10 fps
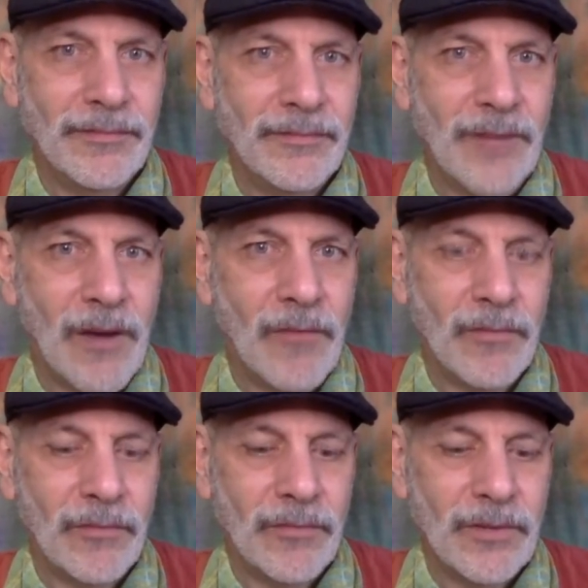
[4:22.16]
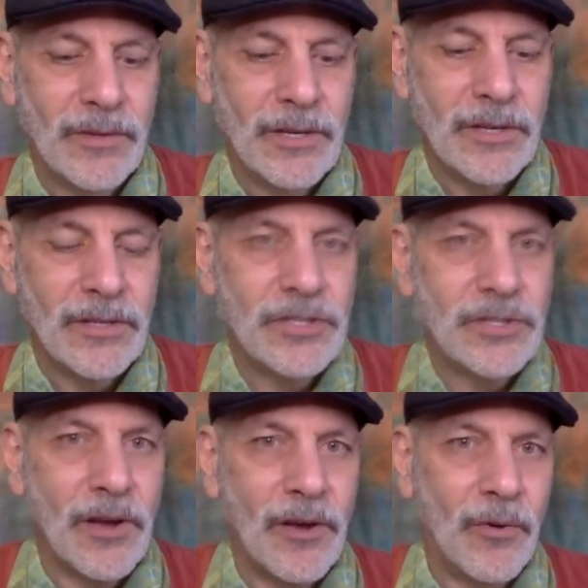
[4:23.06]
No.
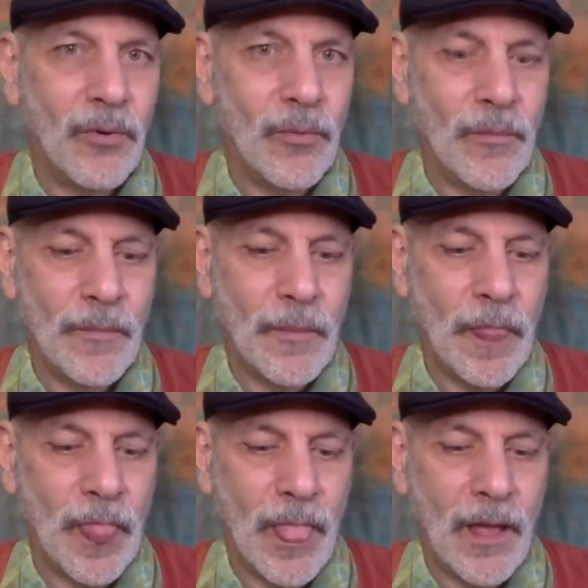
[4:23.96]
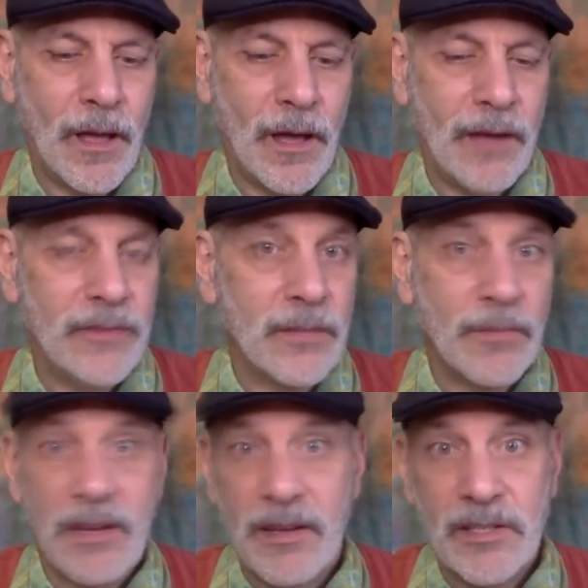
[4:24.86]
So if
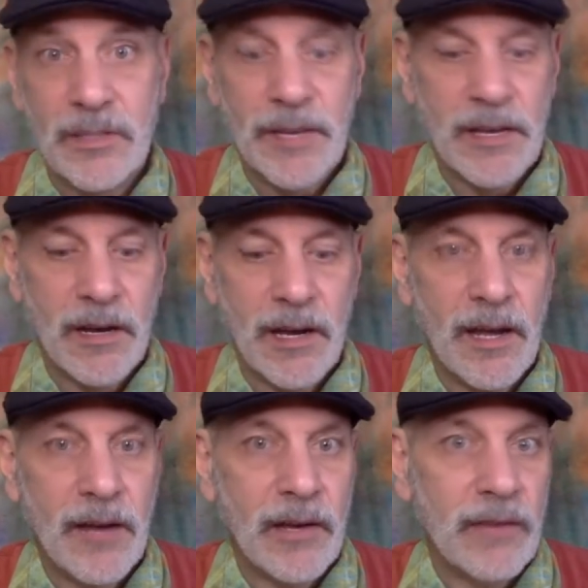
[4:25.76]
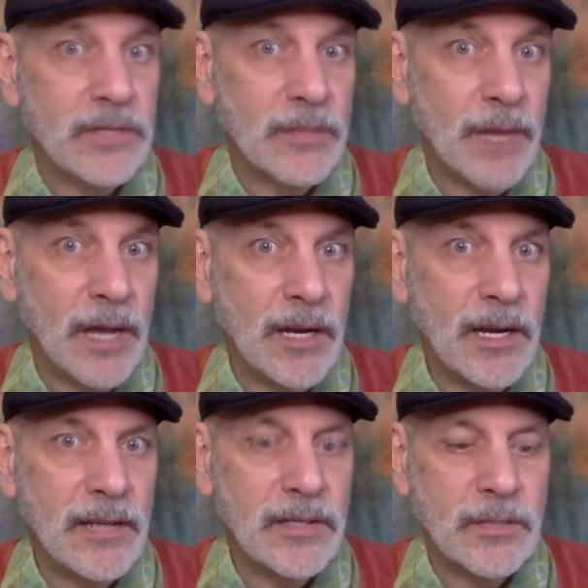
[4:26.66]
something needs to be cut out, if somebody
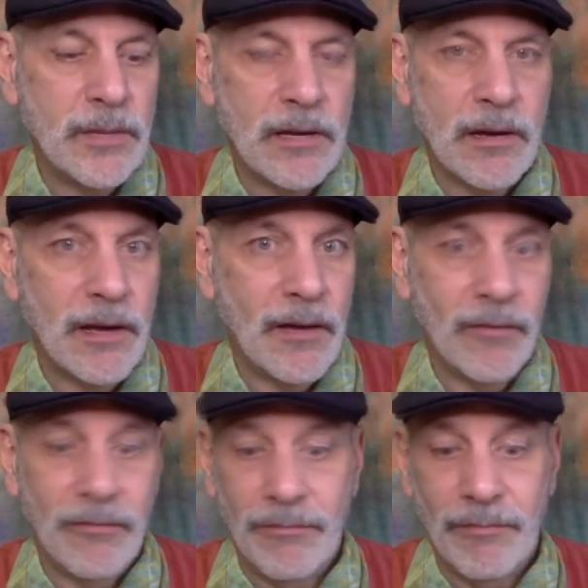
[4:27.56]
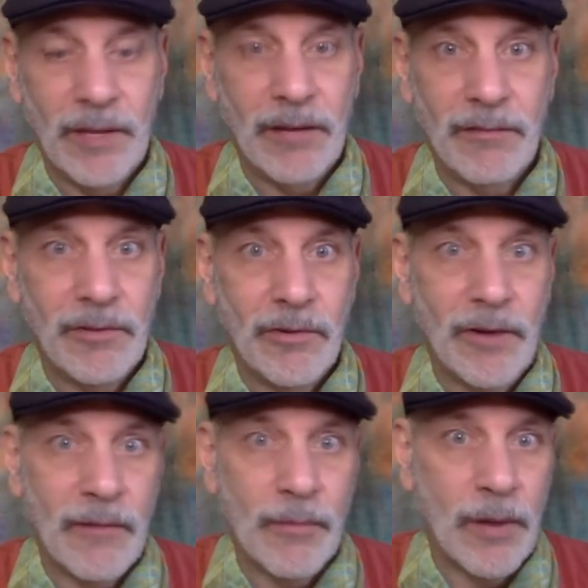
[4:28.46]
needs to be cut out, then you don't
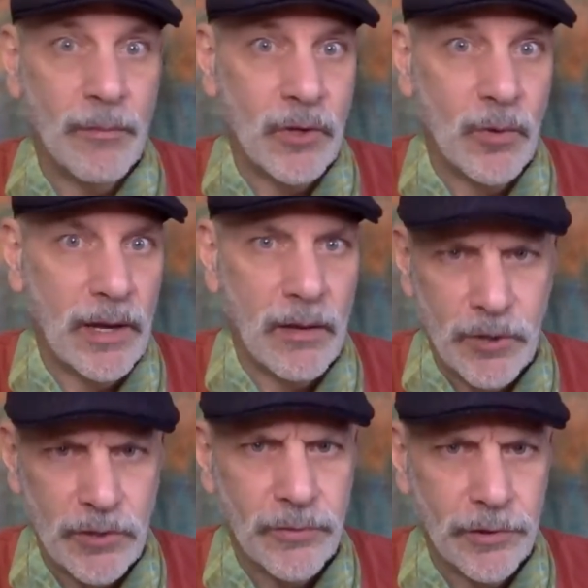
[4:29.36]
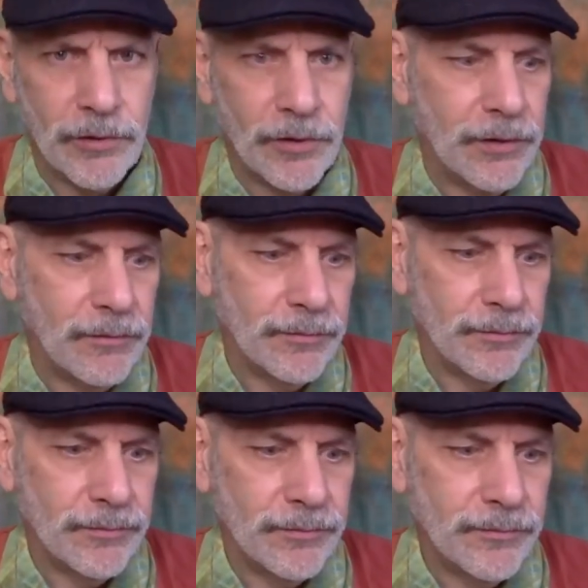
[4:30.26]
have a problem doing it, which is really good.
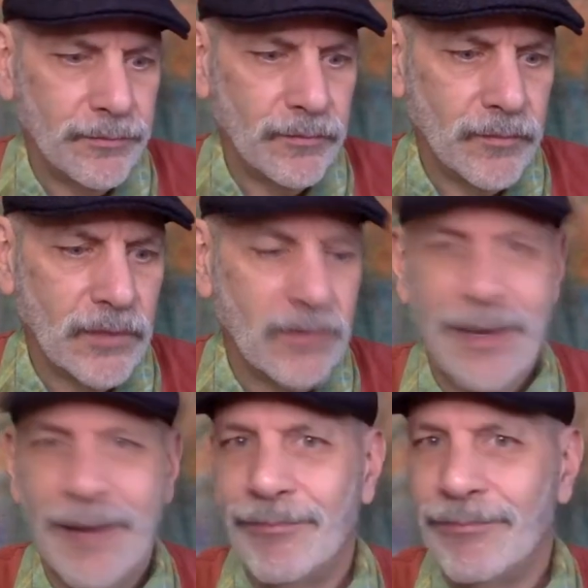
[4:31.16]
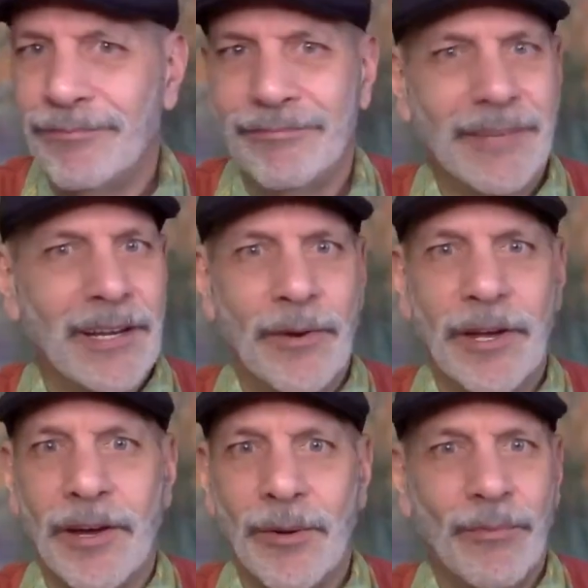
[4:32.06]
Yep, here we
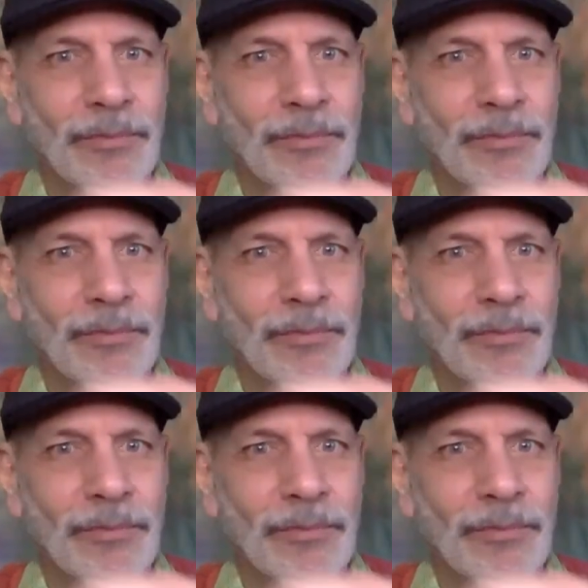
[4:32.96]
go.